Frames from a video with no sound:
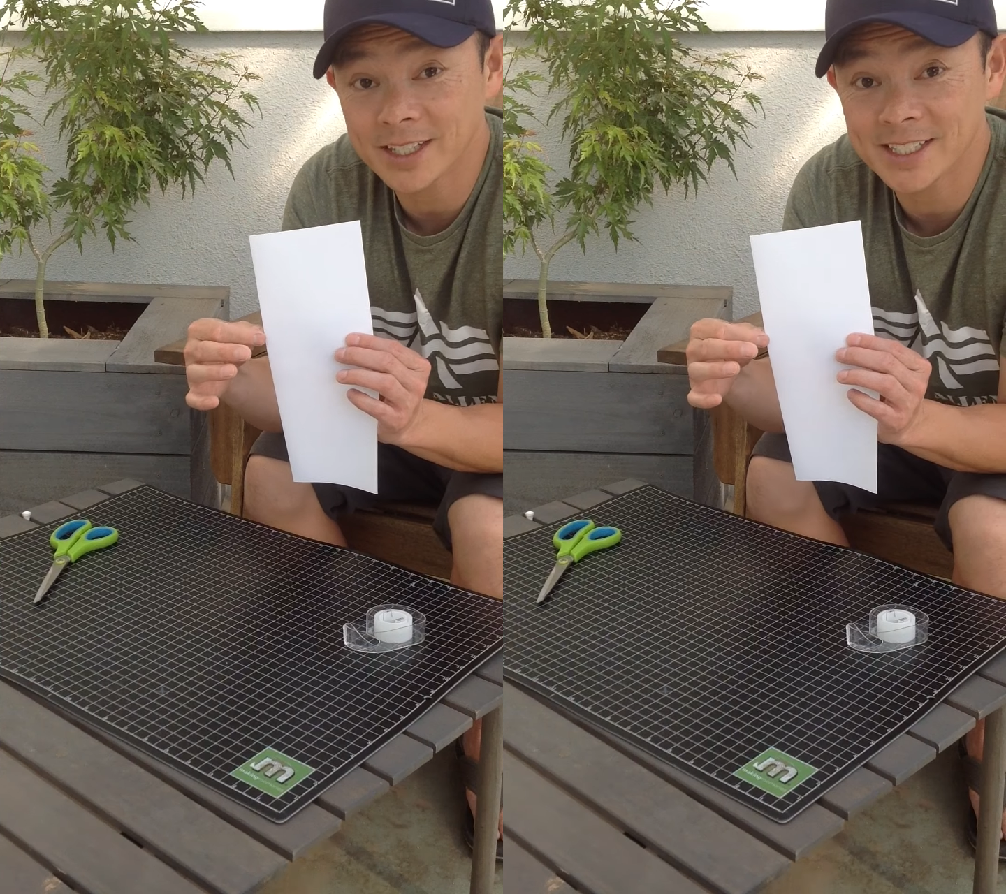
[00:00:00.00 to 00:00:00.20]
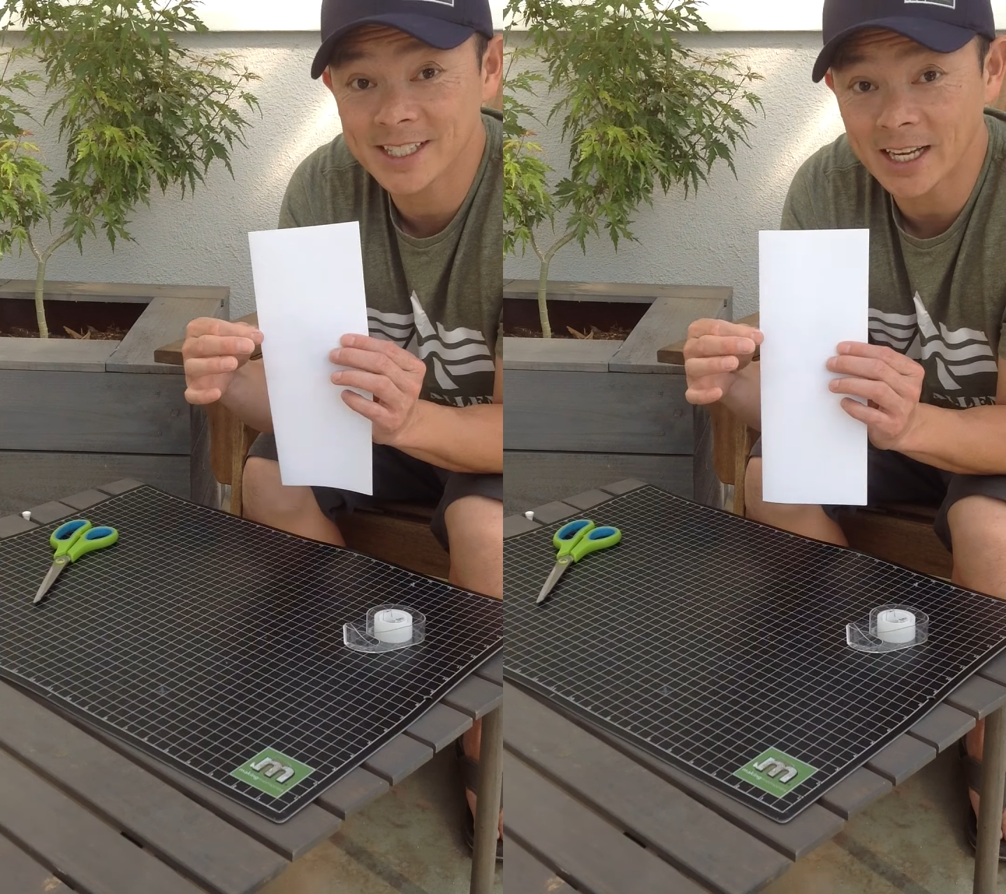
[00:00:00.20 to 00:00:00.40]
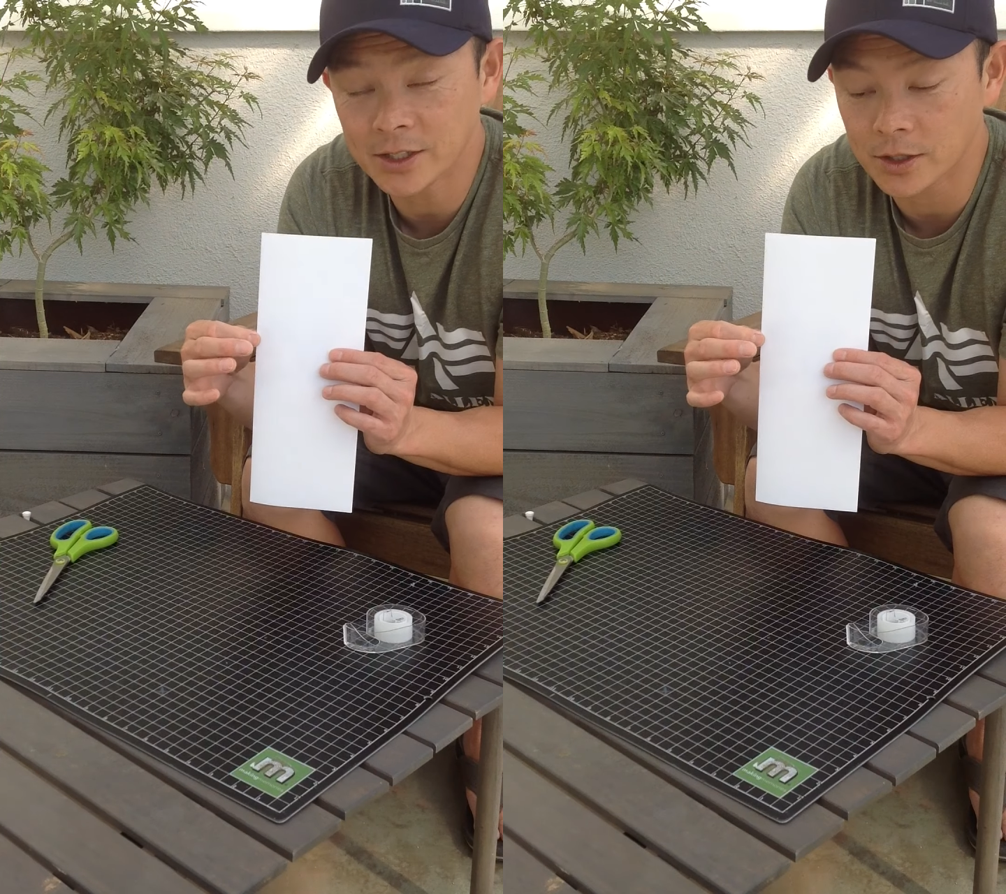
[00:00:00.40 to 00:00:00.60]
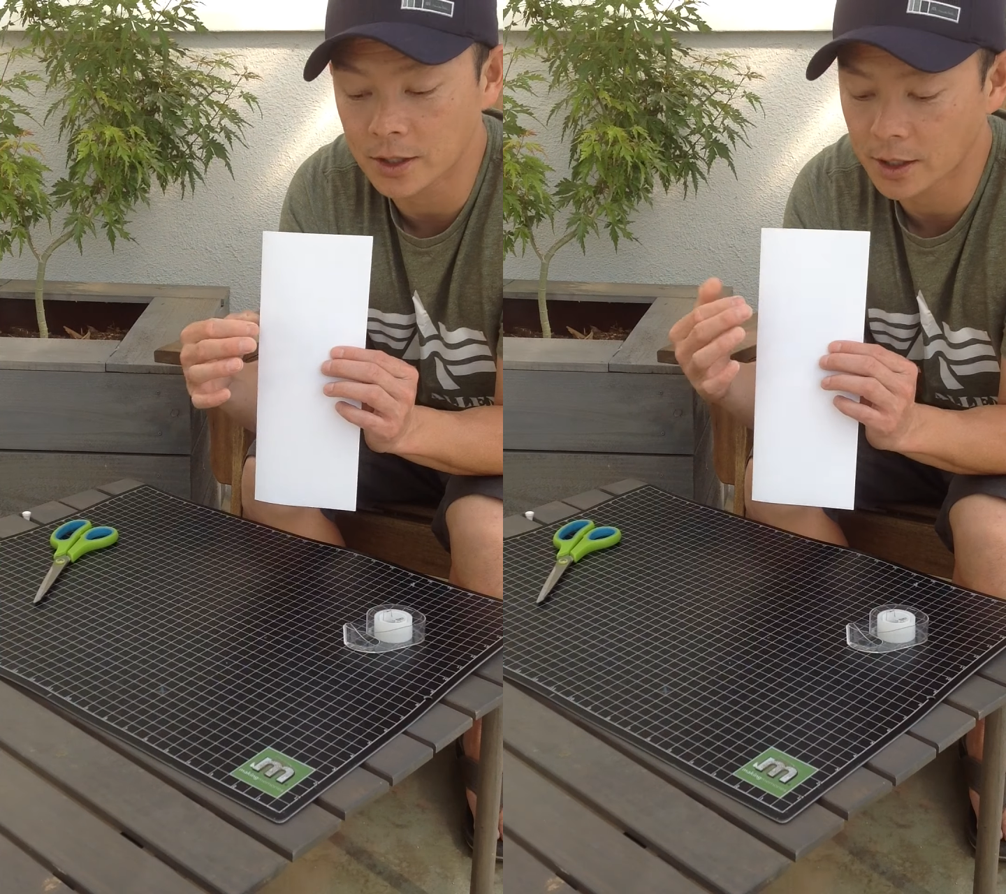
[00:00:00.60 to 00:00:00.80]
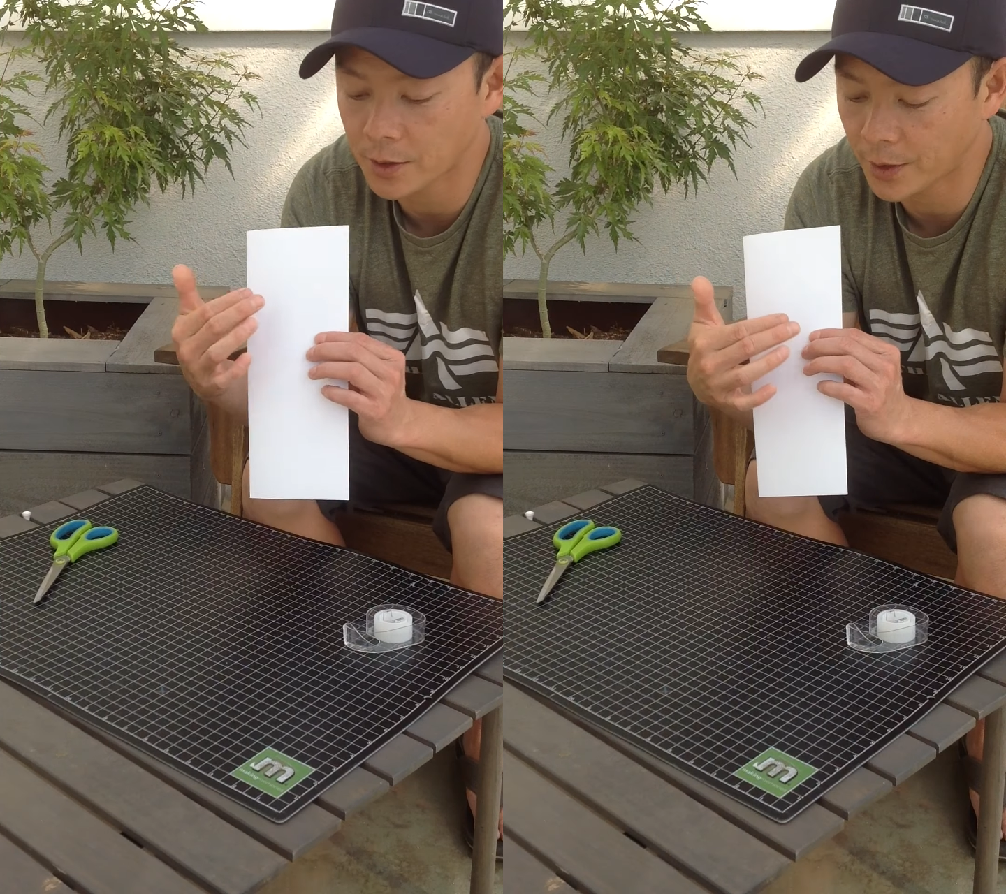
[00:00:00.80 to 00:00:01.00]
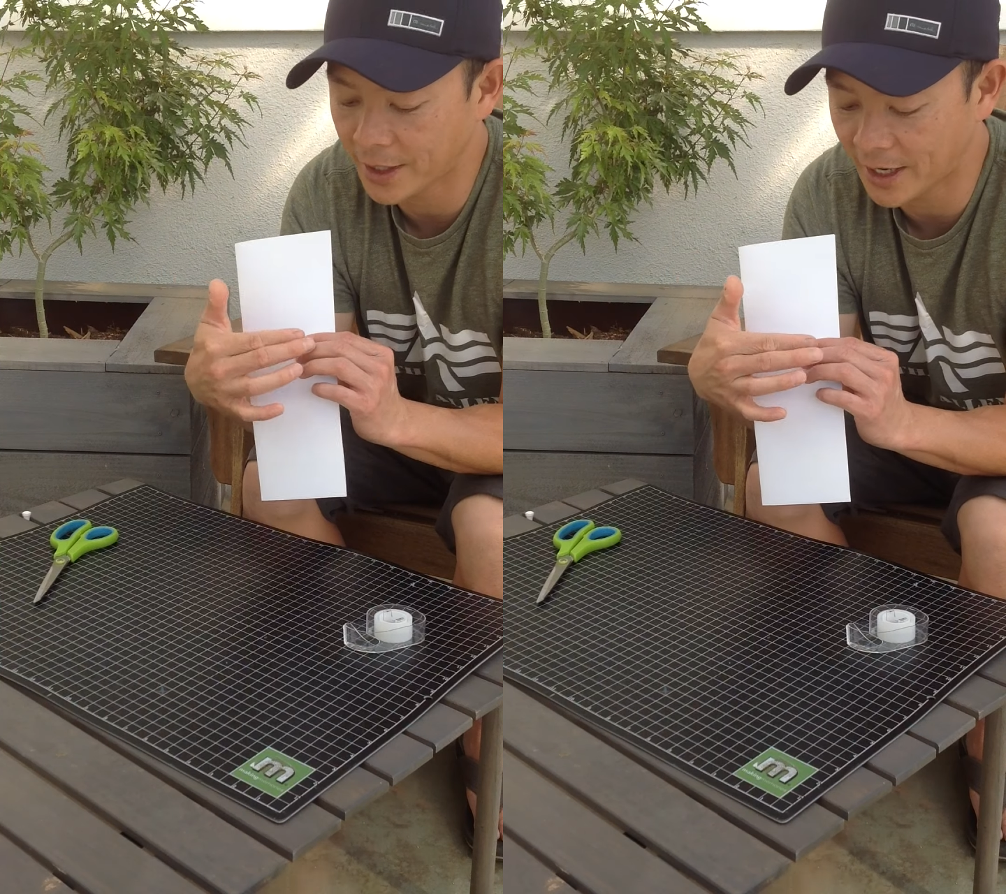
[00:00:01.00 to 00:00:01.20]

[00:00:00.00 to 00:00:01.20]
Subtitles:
the center, creating